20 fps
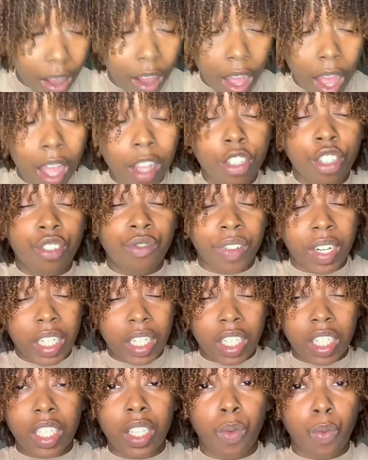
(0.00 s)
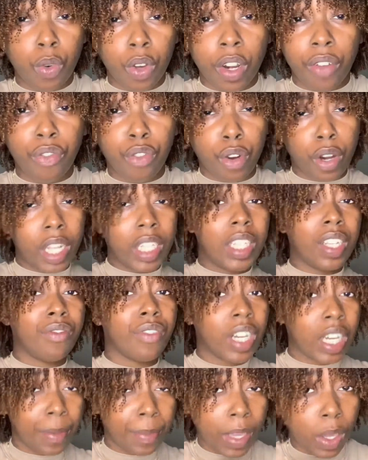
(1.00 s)
drenched in water for it to really
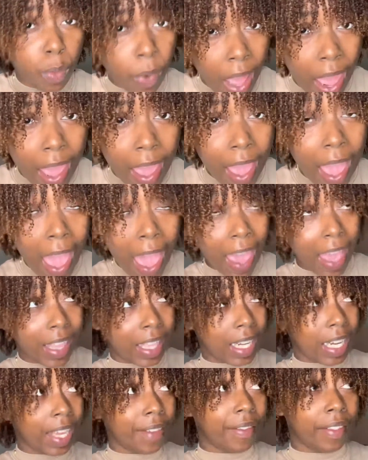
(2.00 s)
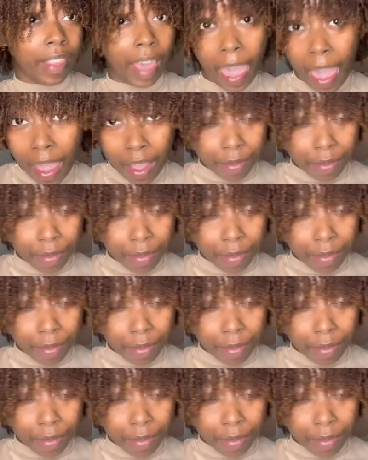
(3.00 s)
be wet, and then even that,